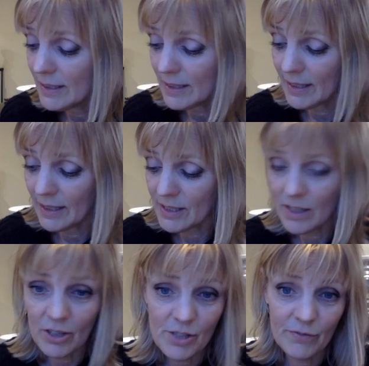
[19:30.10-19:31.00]
uh,
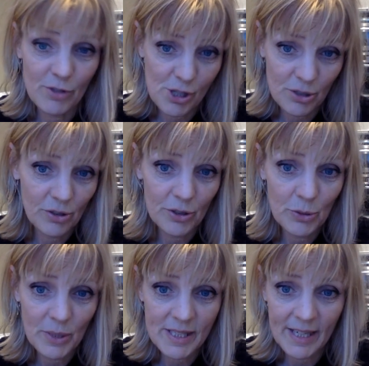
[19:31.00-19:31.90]
are for sure
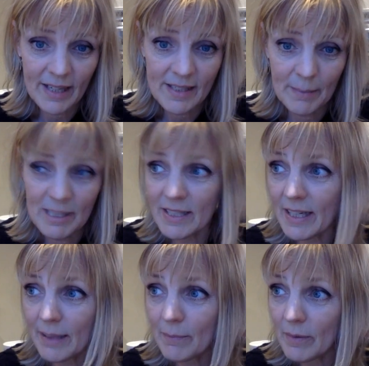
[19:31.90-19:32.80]
unisex. I mean,
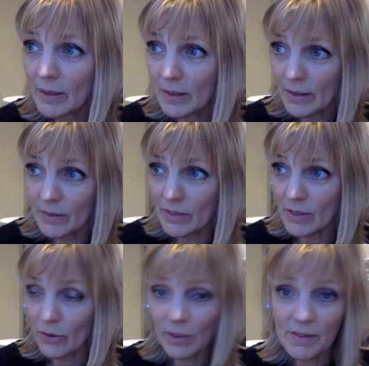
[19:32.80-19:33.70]
today I'm um, the,
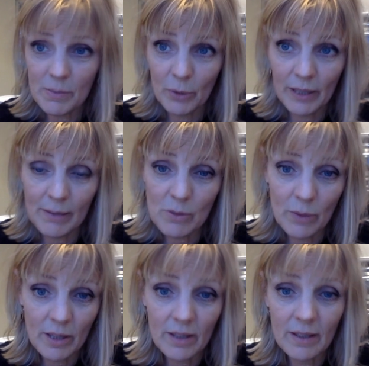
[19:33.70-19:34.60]
early this morning I was
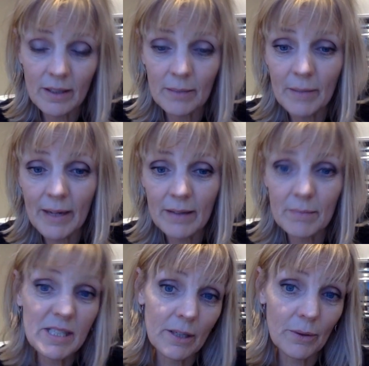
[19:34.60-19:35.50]
wearing um,
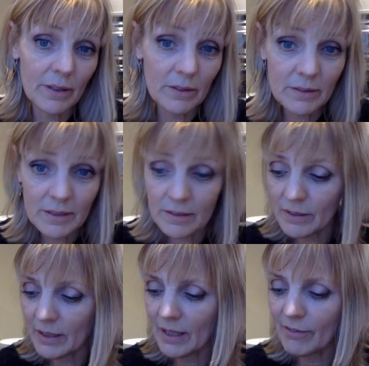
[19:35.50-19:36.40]
material
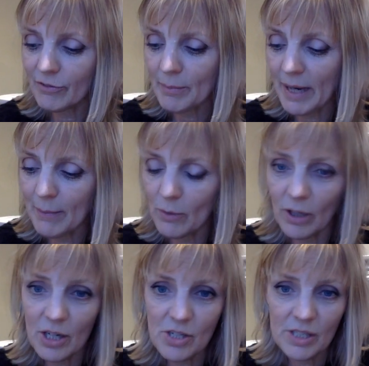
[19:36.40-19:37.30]
uh, from
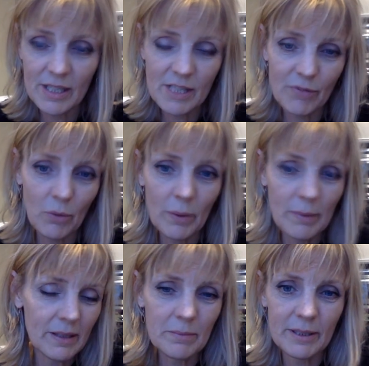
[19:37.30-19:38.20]
Amouage, and it's for
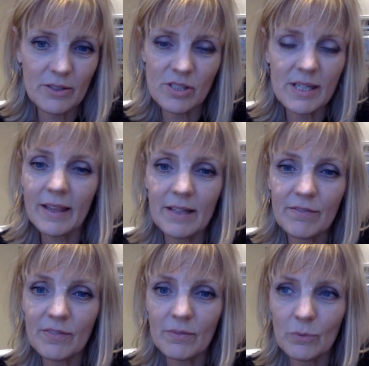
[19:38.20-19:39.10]
women, but there's nothing
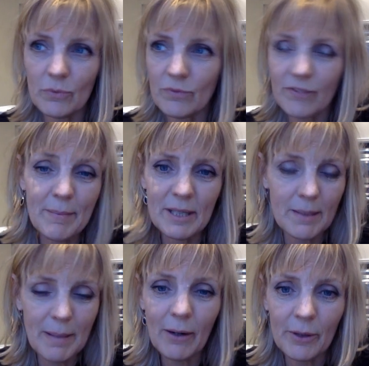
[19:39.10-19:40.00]
f- feminine
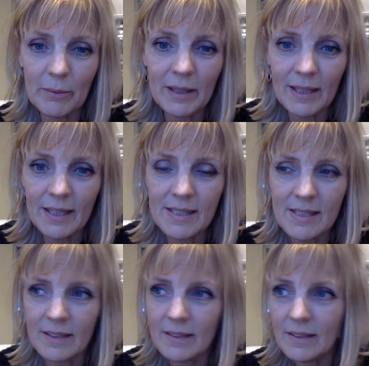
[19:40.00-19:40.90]
about it really. It's
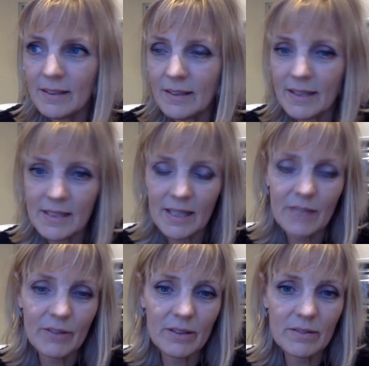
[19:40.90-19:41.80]
a it's kind
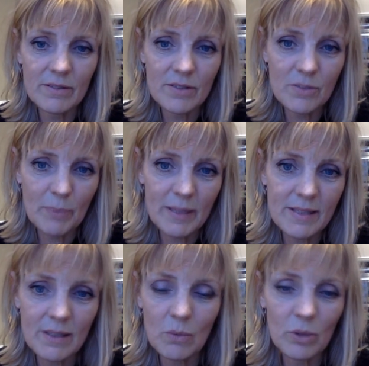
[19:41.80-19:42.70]
of a
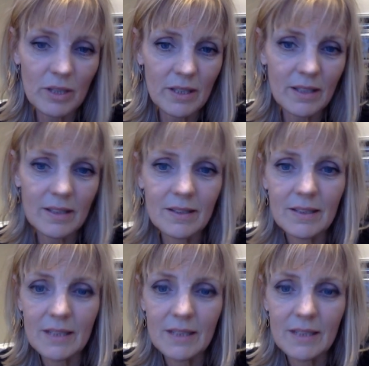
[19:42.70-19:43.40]
spicy, woody